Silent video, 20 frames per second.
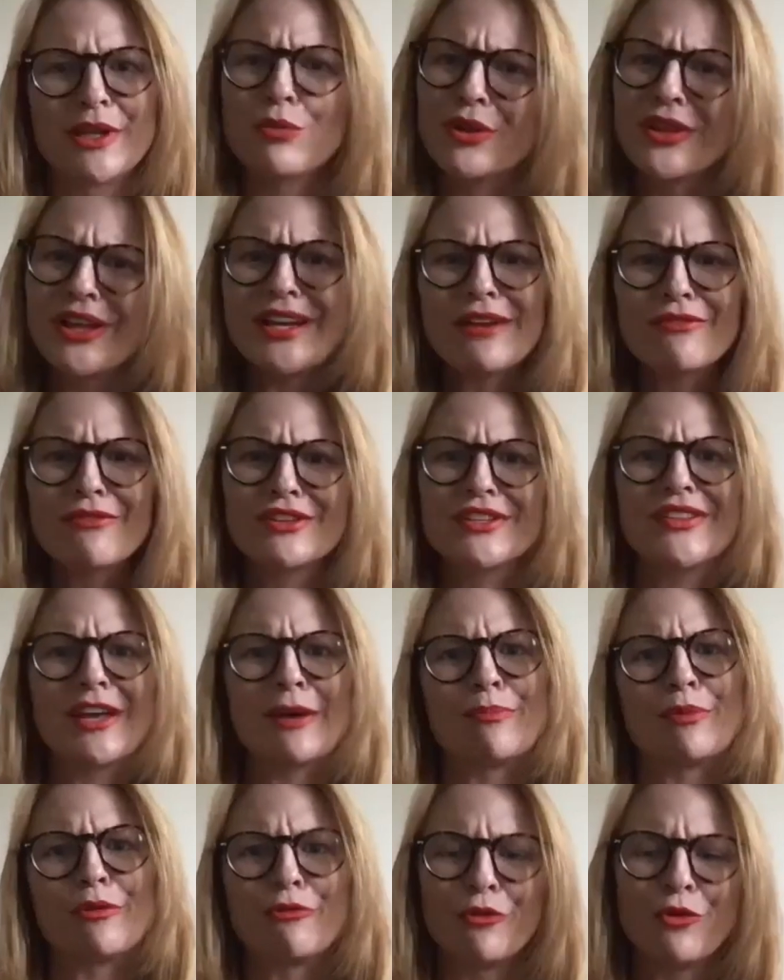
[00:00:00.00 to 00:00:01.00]
well, they never did
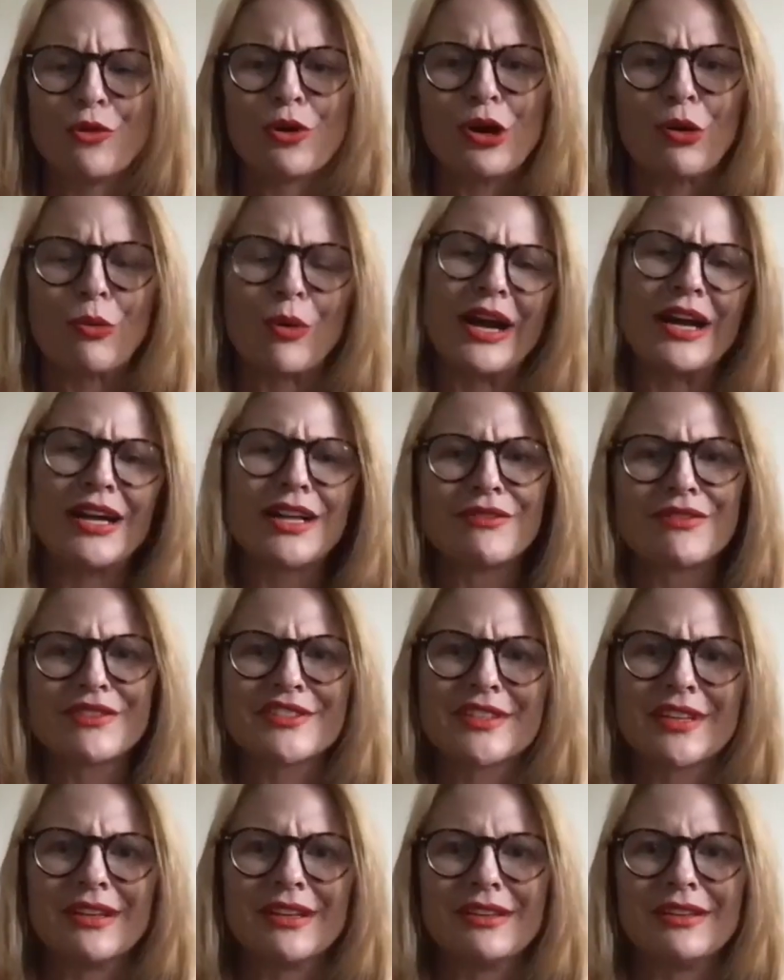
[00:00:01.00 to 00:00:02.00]
that before. Why all of a
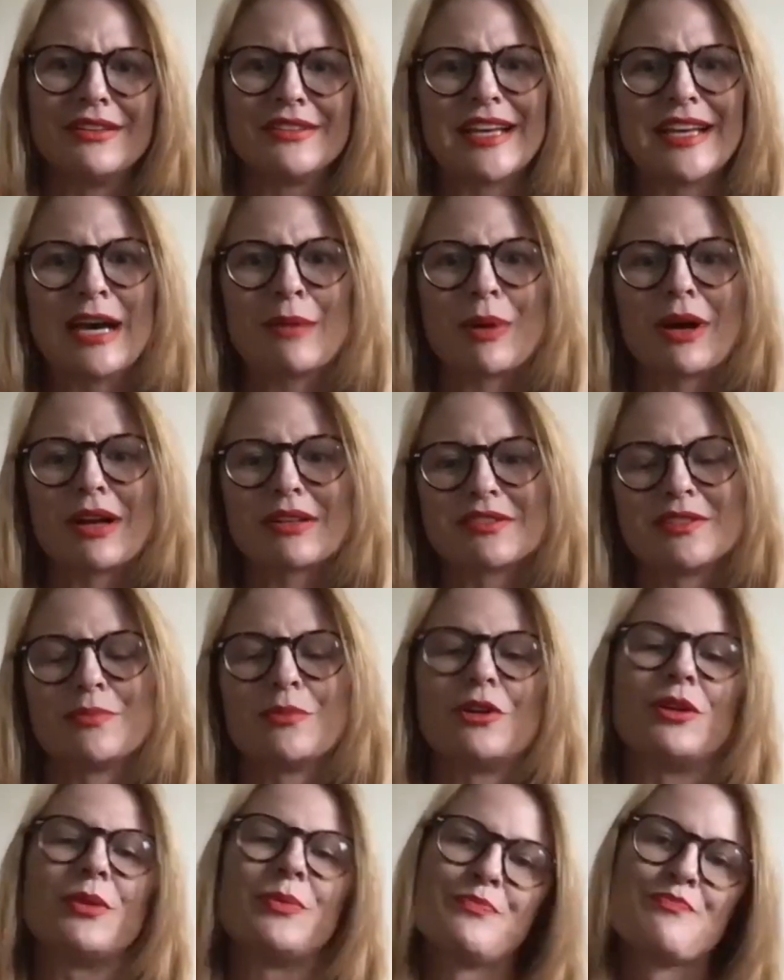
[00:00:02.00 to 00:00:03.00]
sudden is that
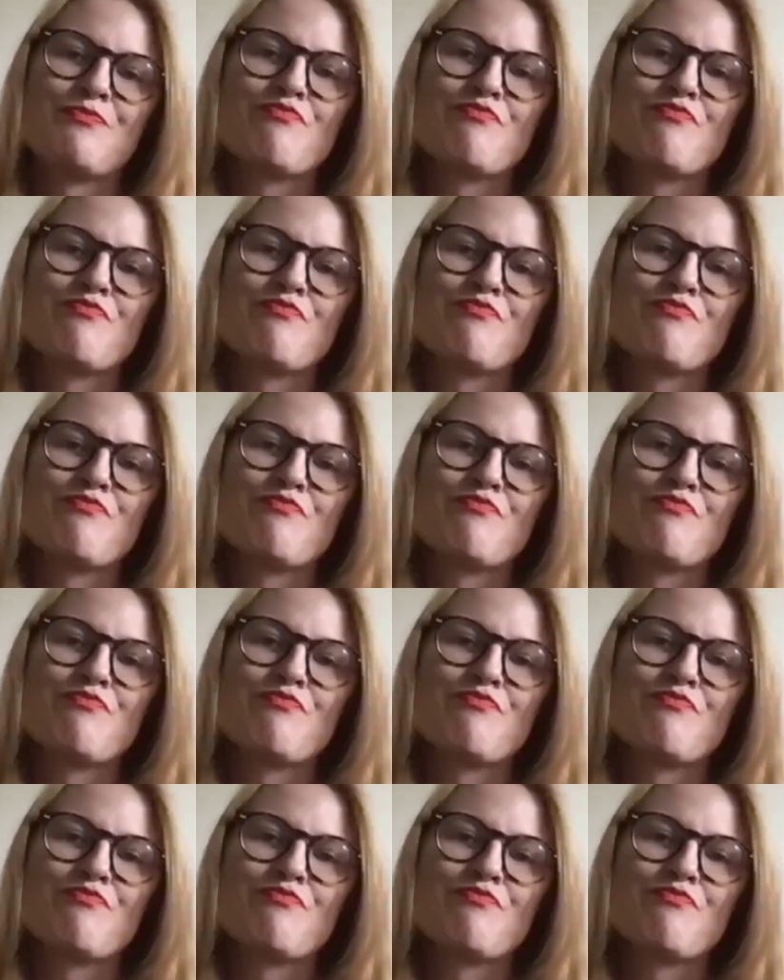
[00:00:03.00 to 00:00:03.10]
possible?